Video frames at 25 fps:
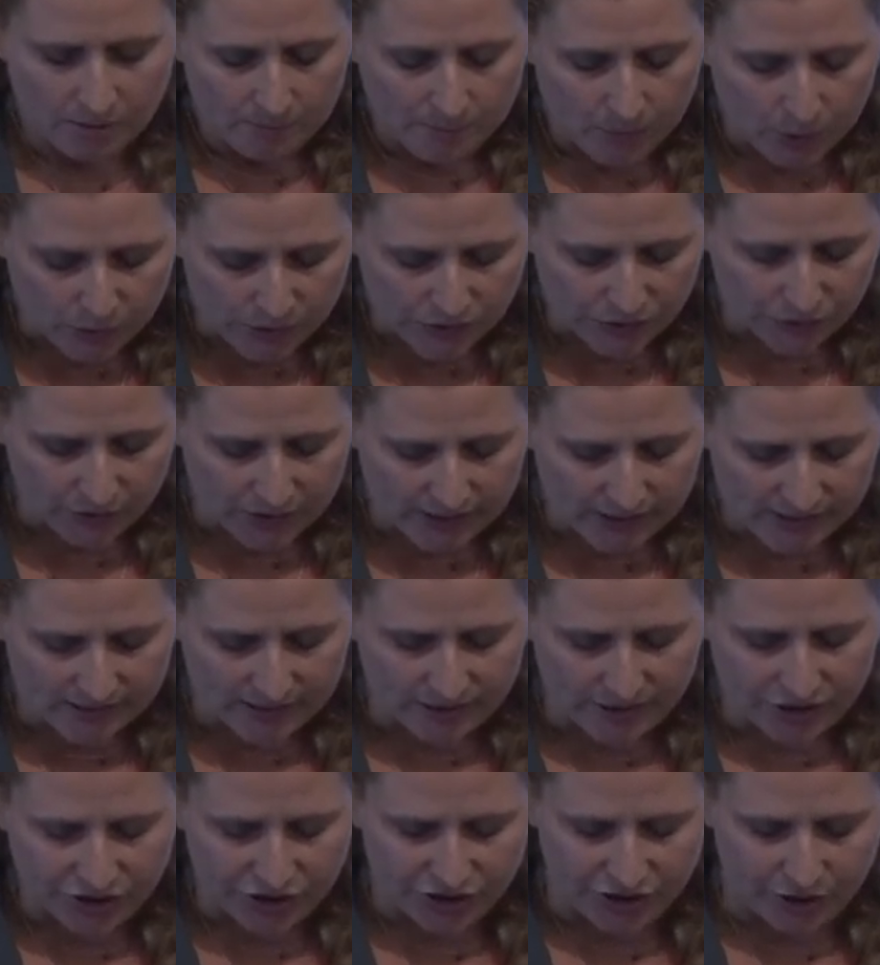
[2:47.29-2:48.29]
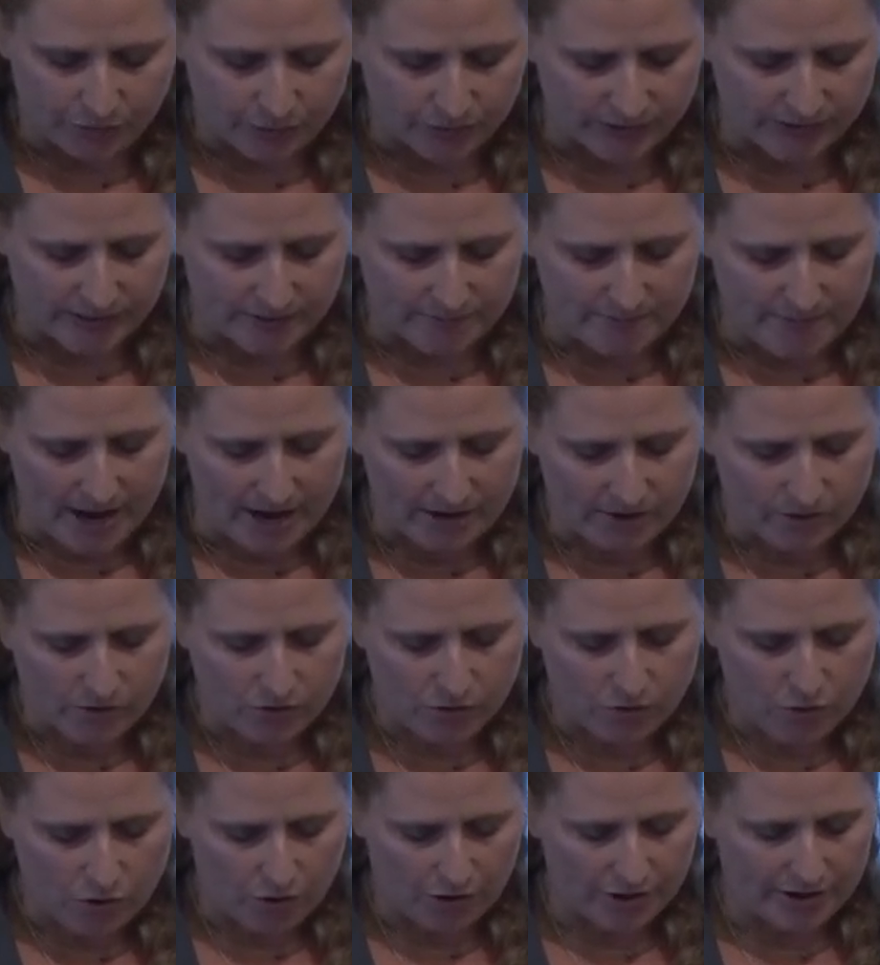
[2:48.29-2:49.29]
Most recently, she was the
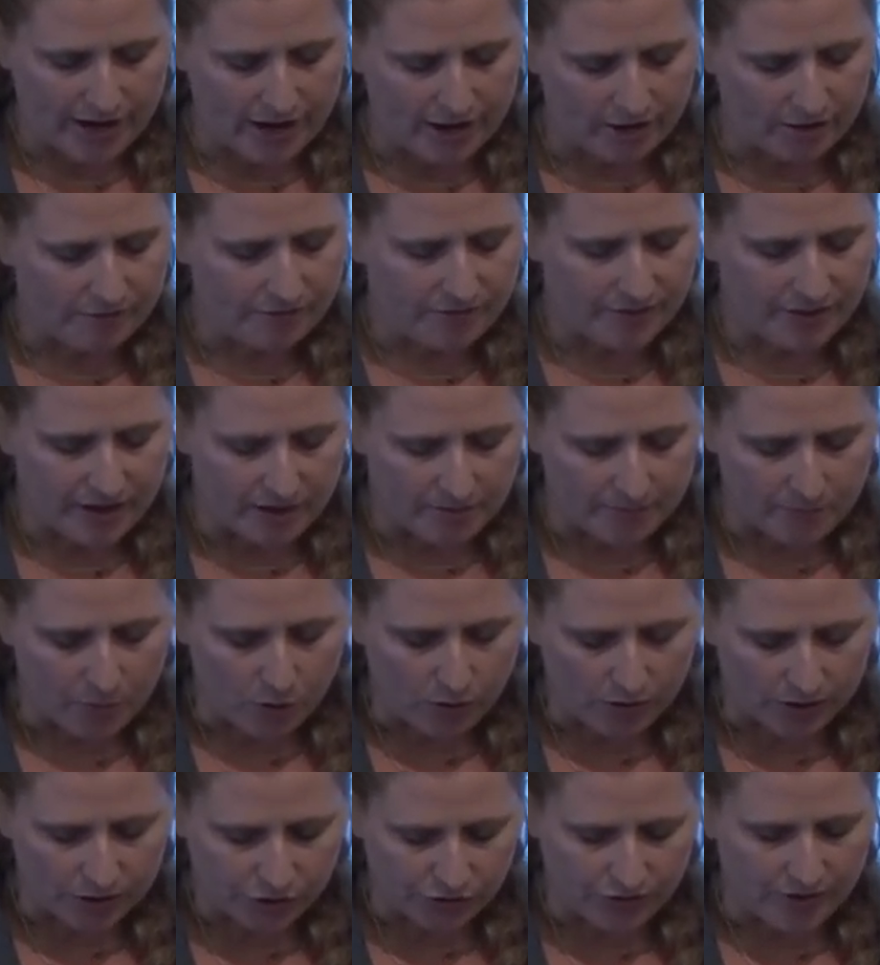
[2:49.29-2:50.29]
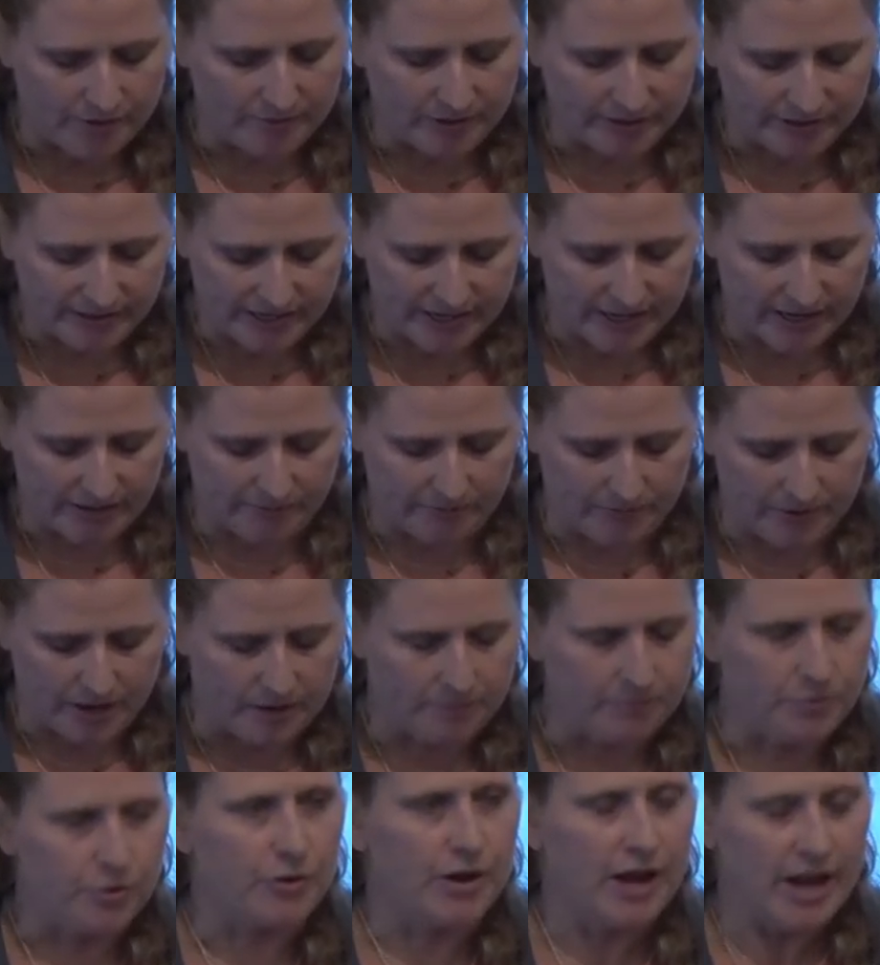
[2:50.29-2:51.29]
medical coordinator for the Ebola treatment team
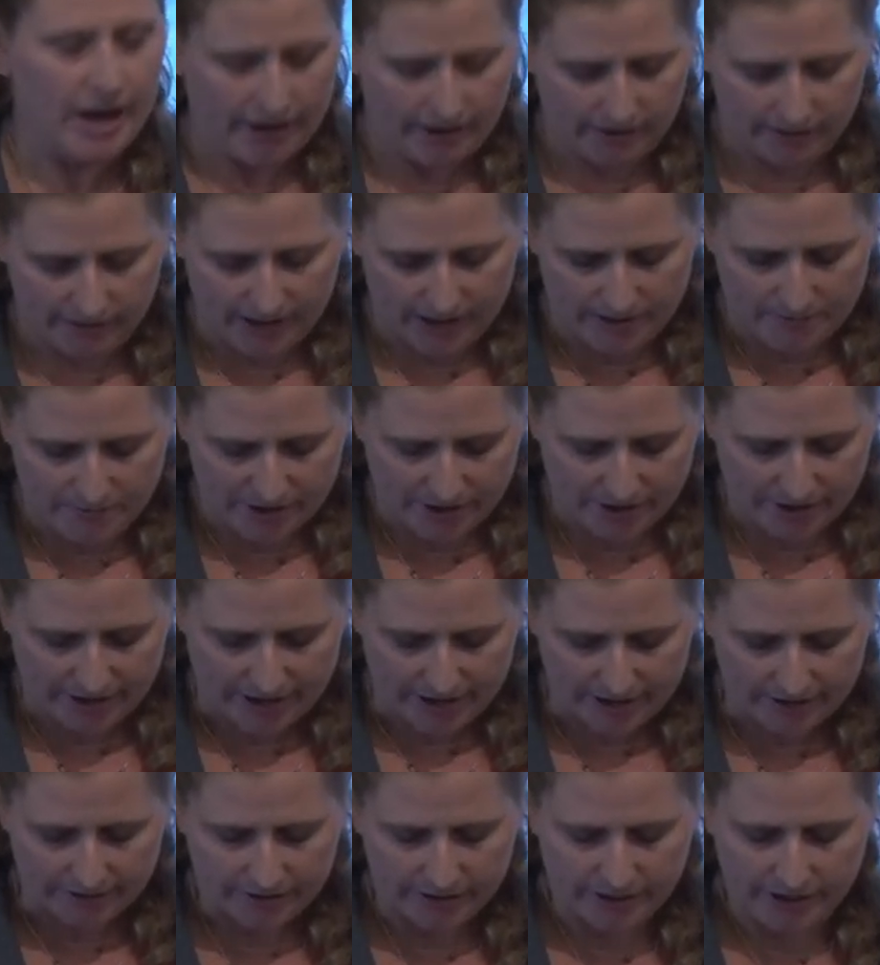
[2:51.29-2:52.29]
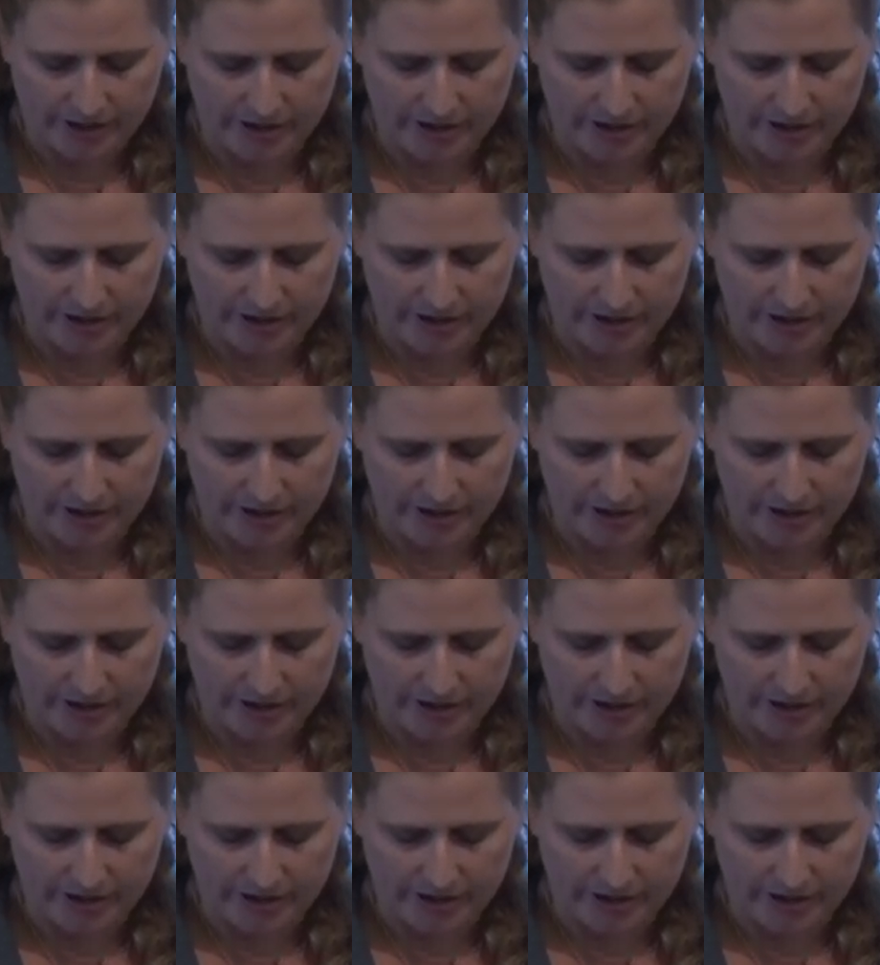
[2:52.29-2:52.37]
in Buchanan, Liberia